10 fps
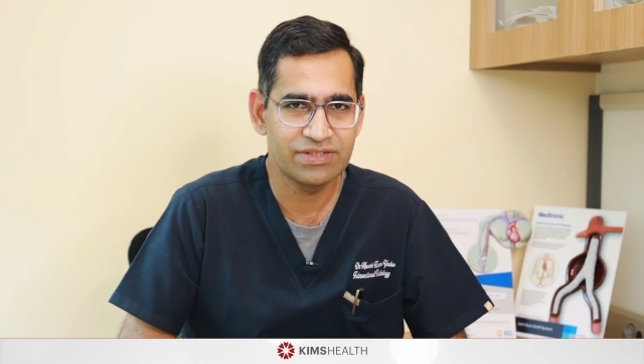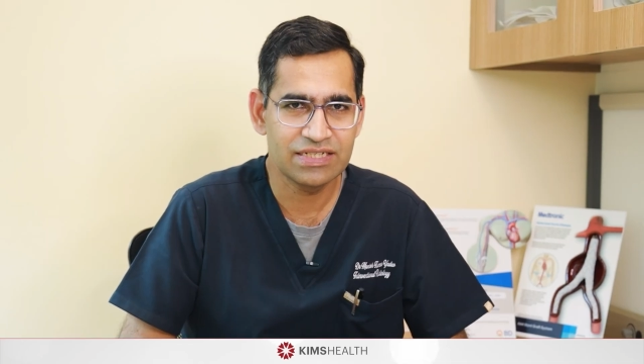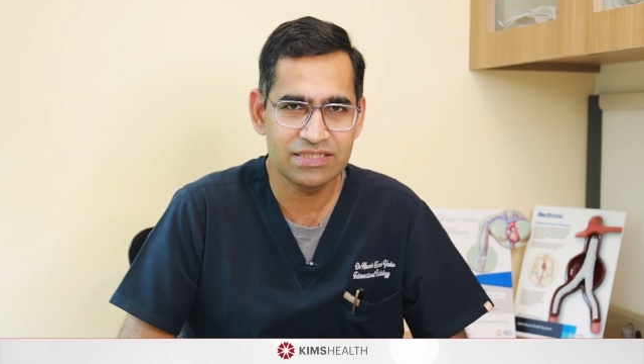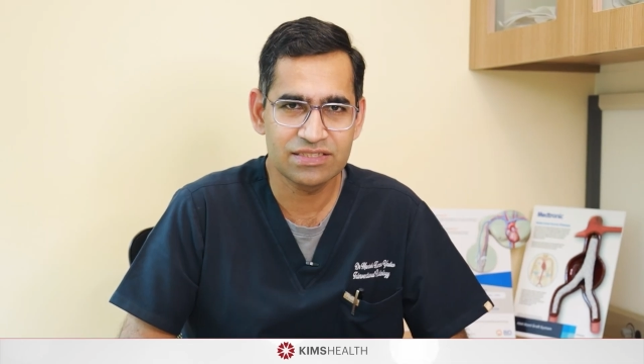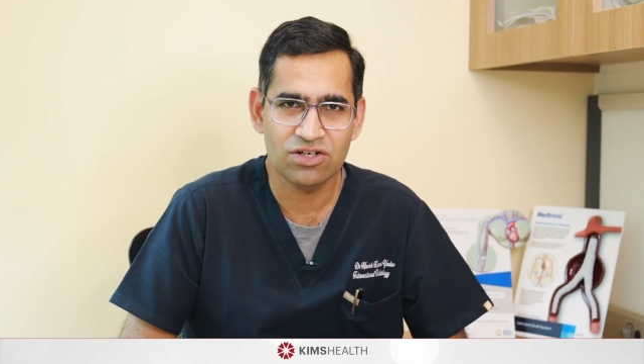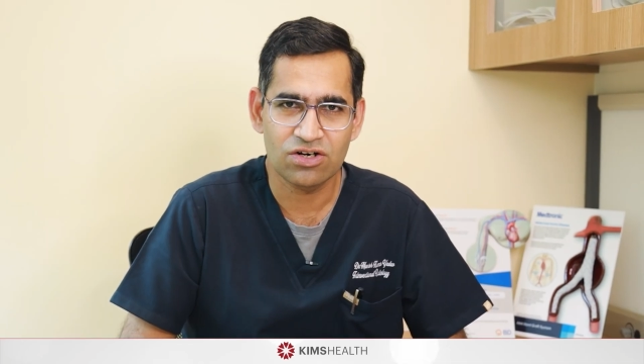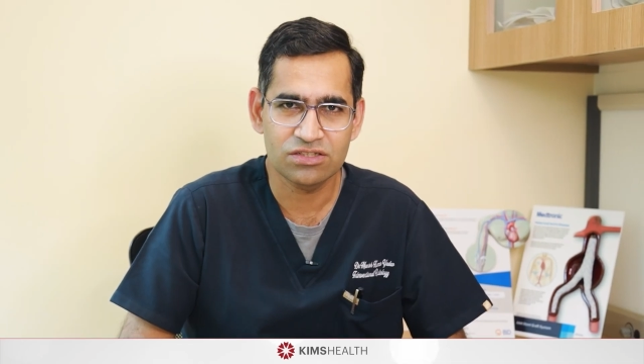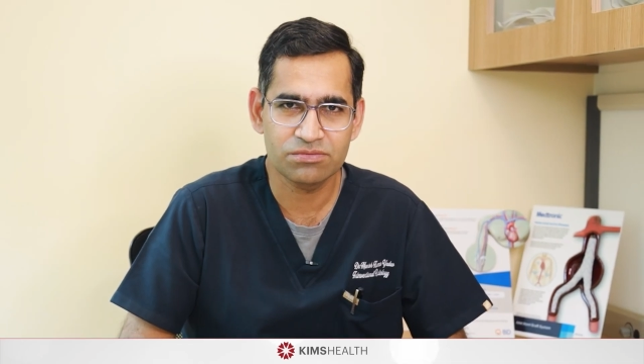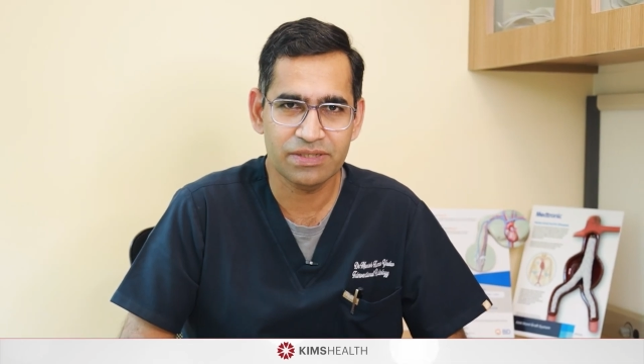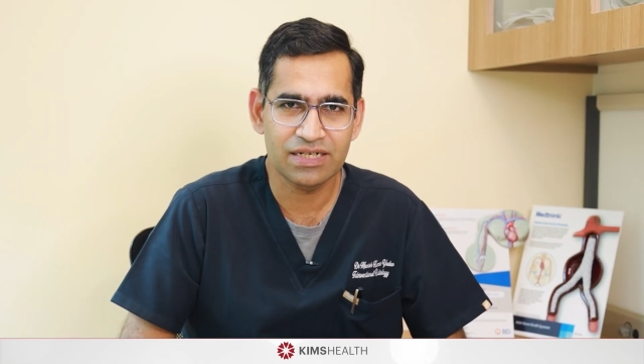we reach the
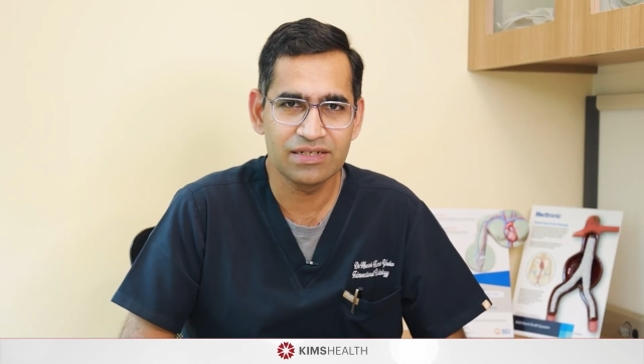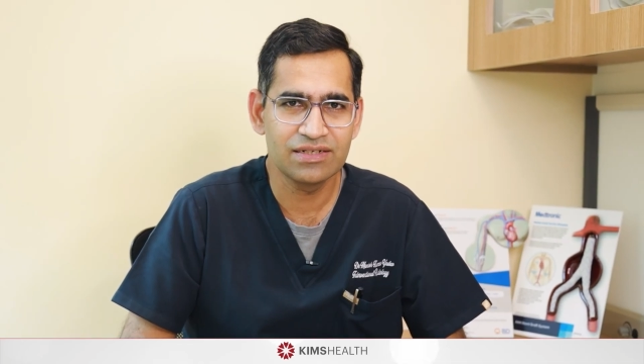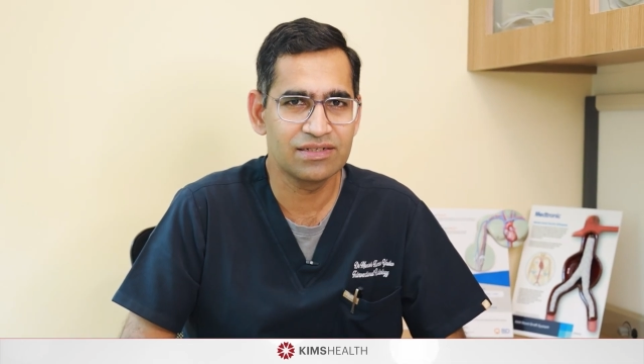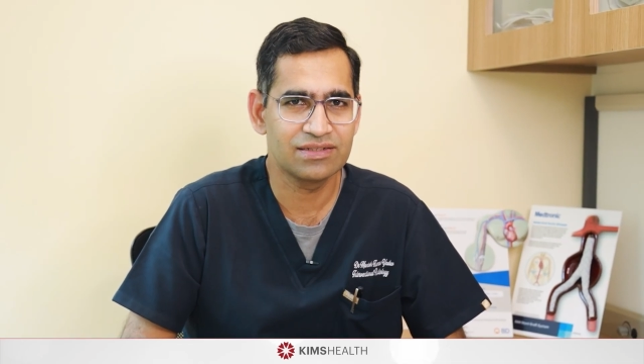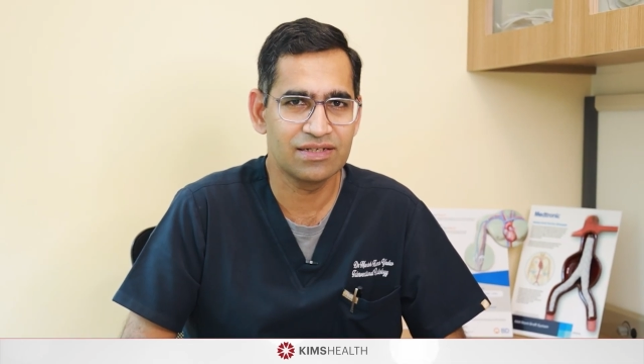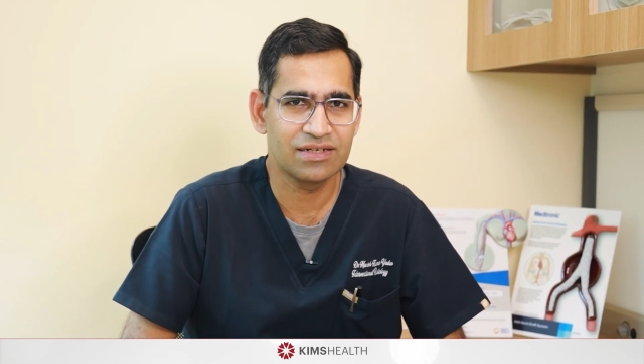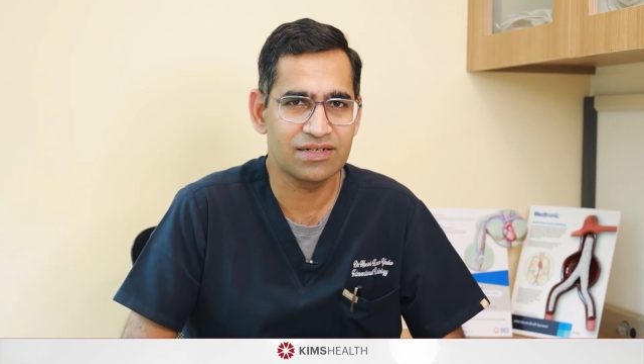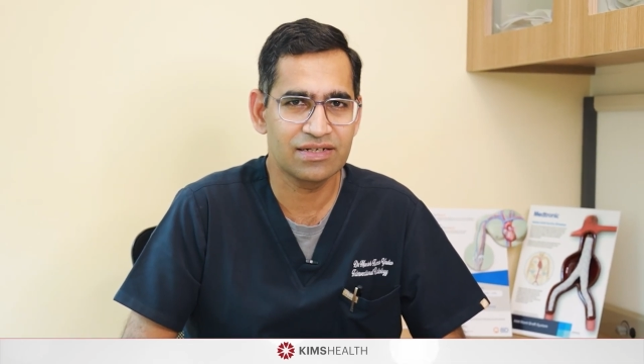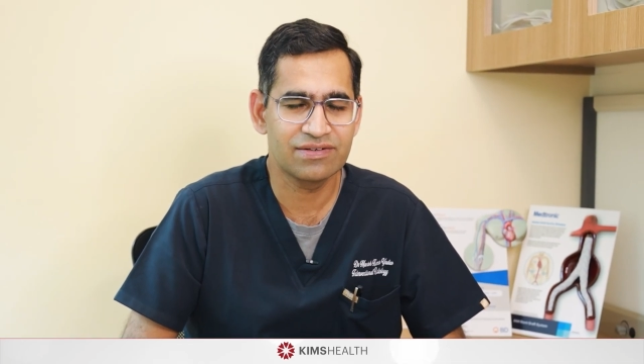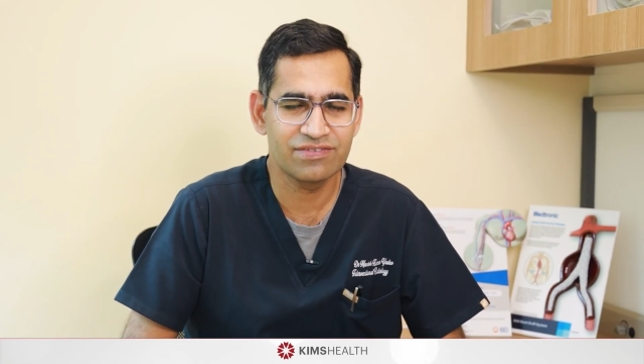hospital, they
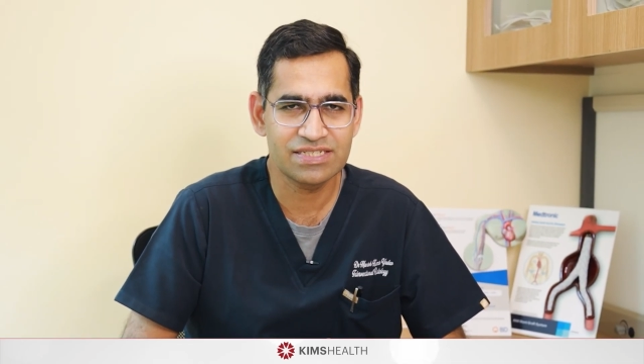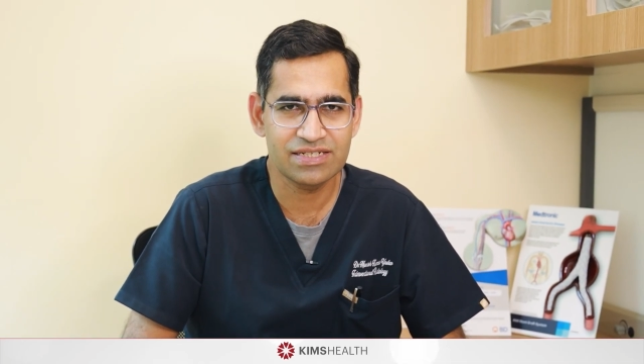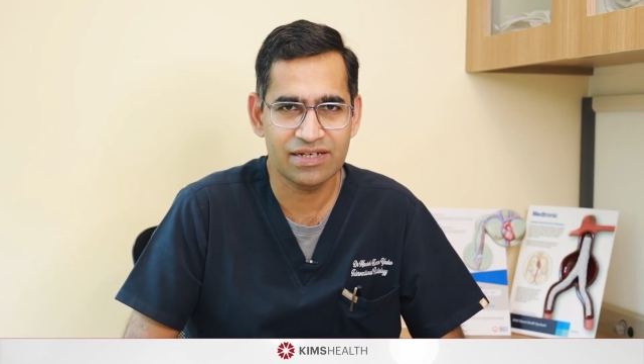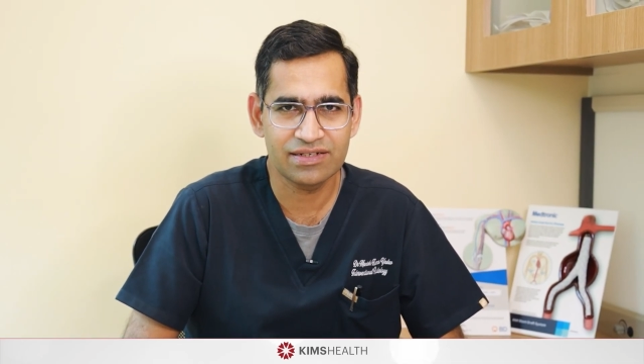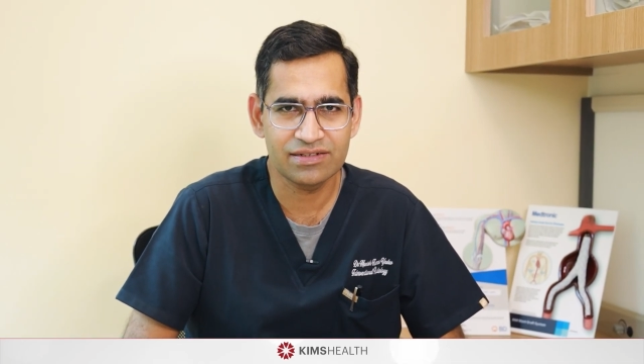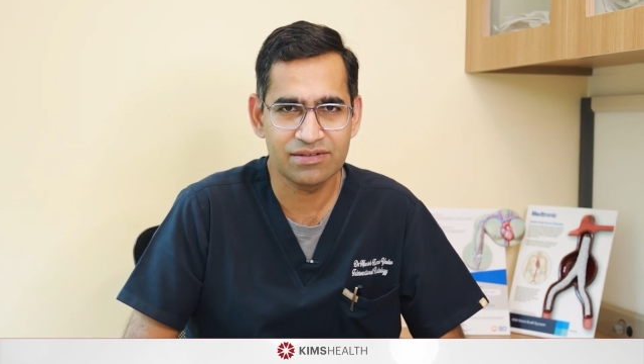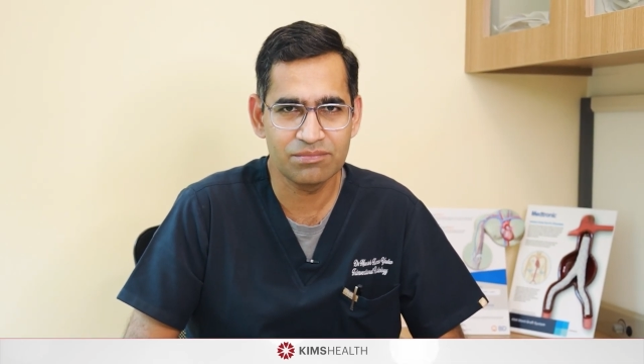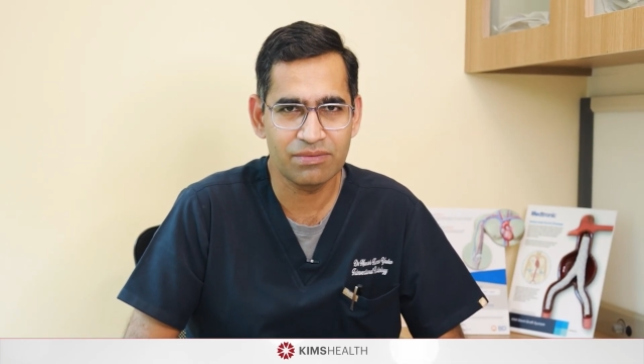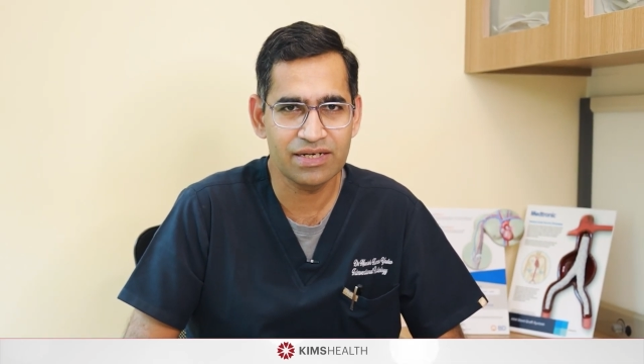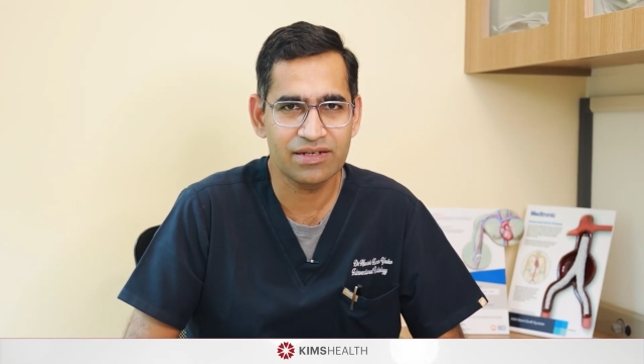are
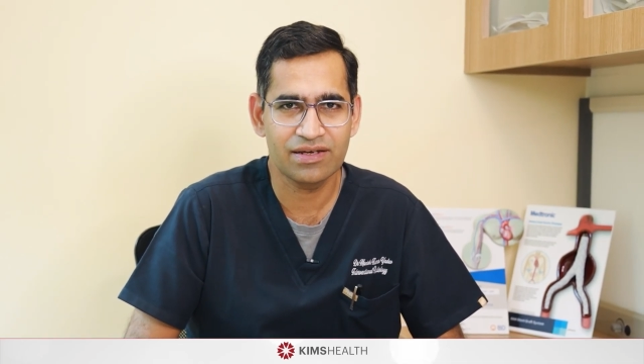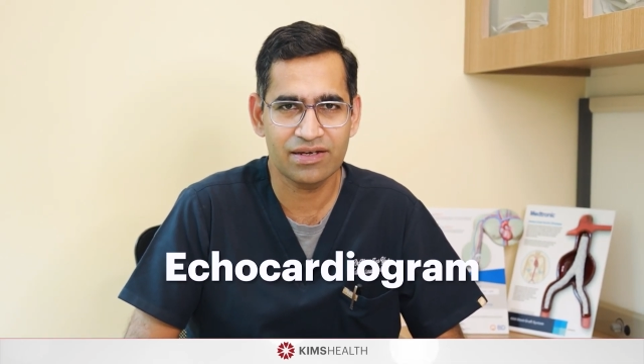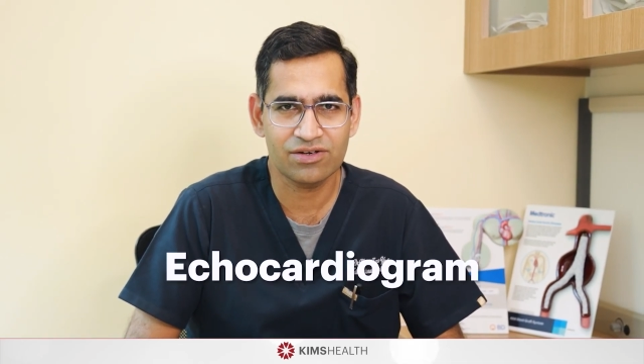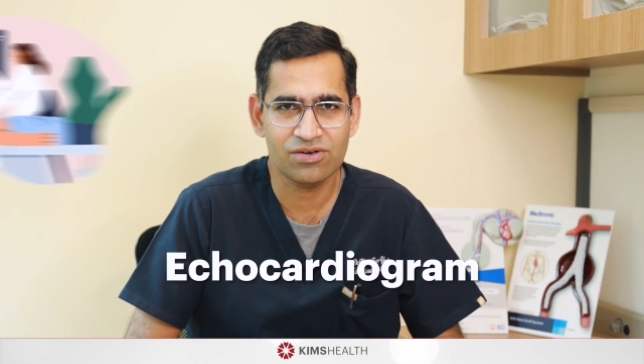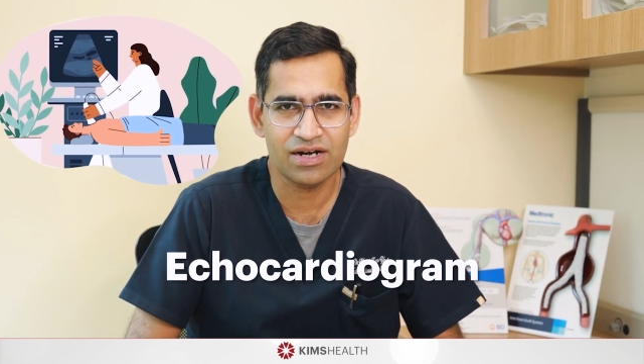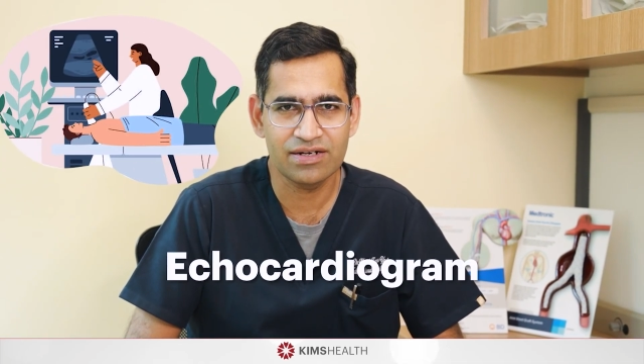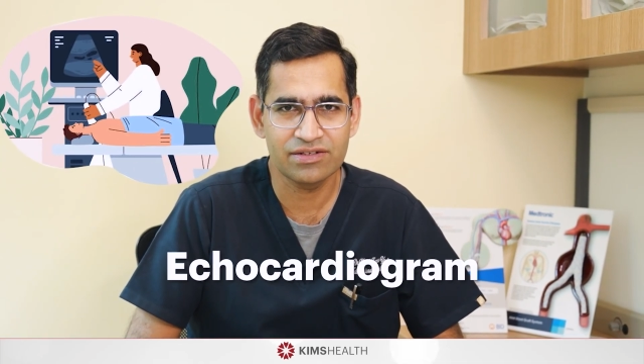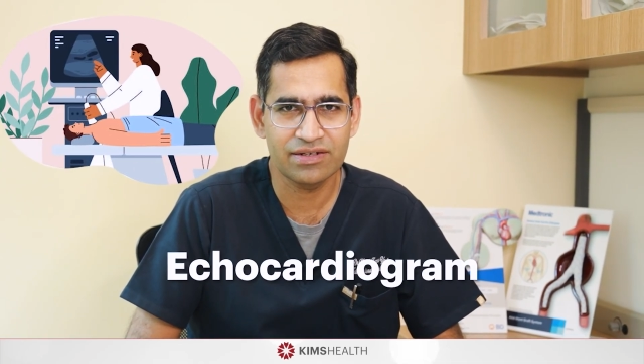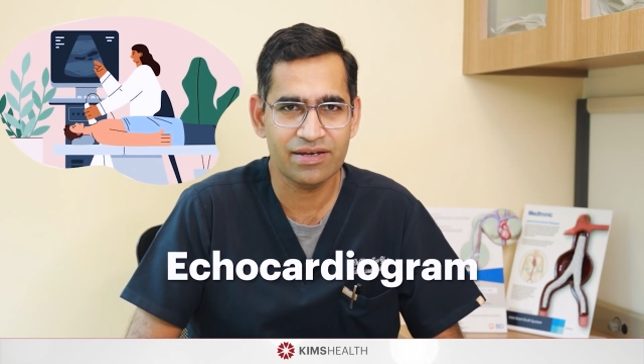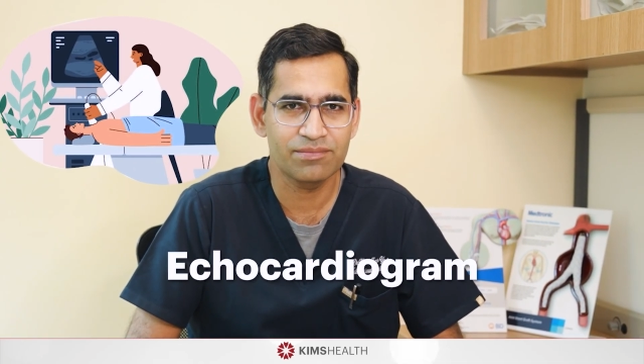investigated by an
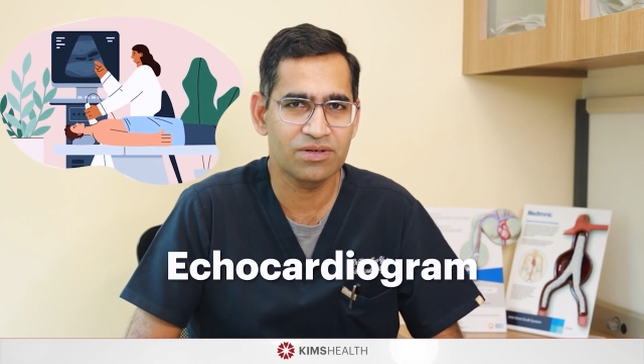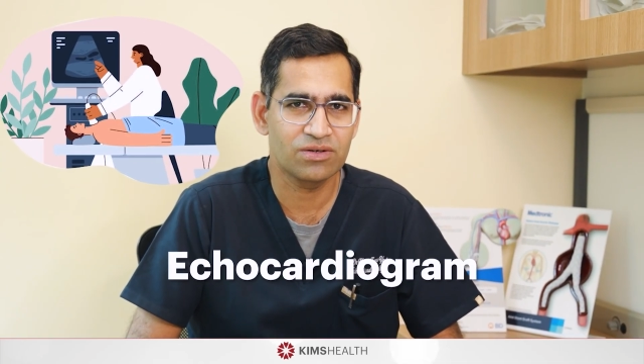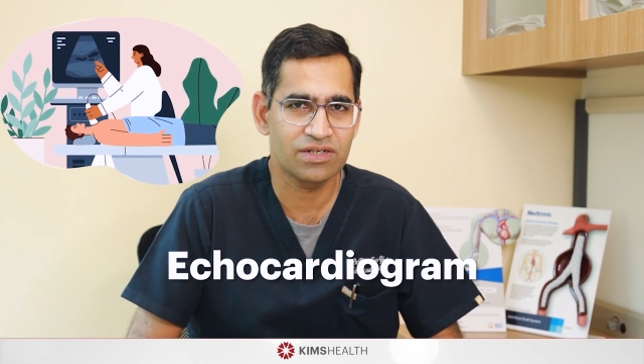echocardiogram